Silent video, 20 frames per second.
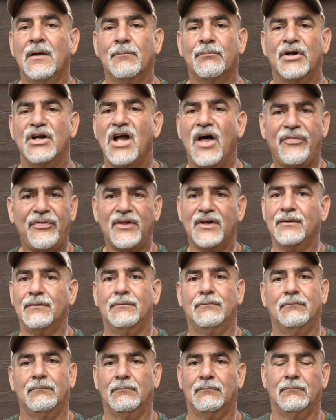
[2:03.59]
But nothing
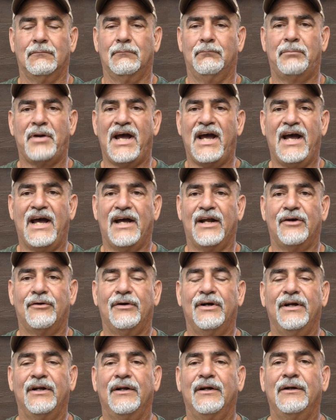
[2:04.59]
bad
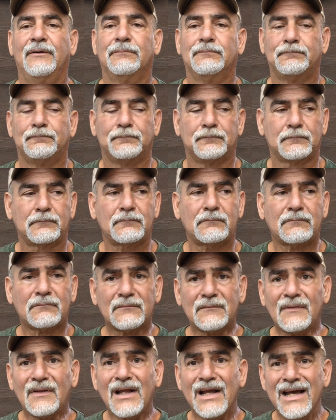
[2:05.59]
or anything.
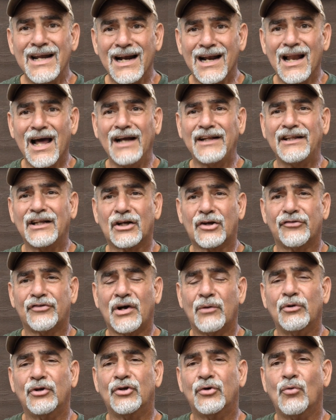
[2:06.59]
And I liked it because I
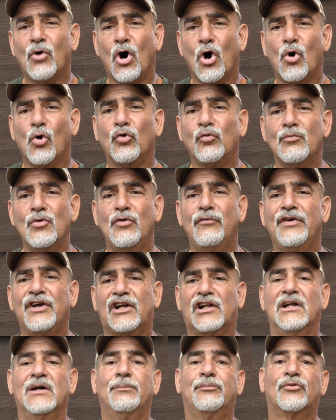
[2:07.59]
would do old movie
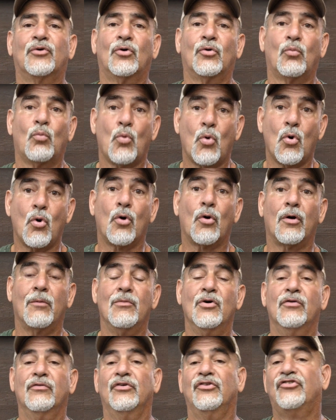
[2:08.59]
clips or war
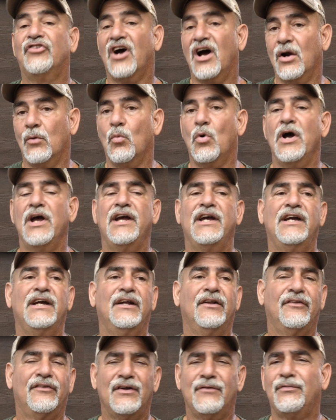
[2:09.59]
movie, John
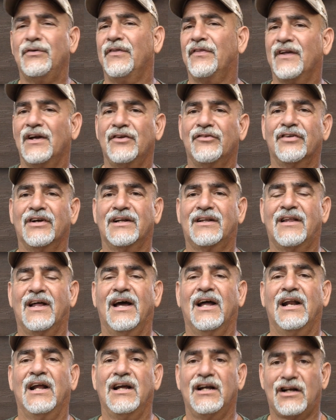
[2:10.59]
Wayne, different things like
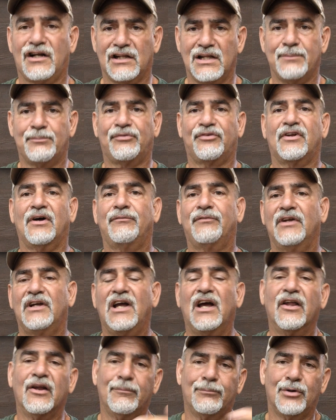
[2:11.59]
that, and clip stuff
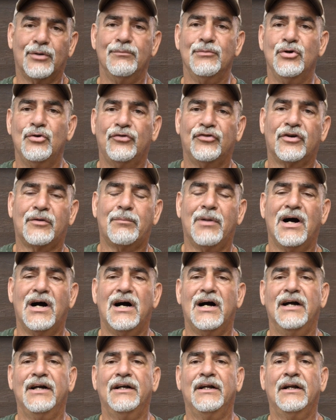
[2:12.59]
together, put music
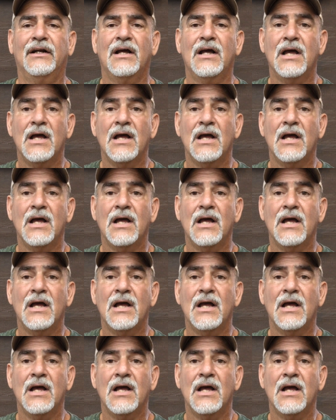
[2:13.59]
behind it.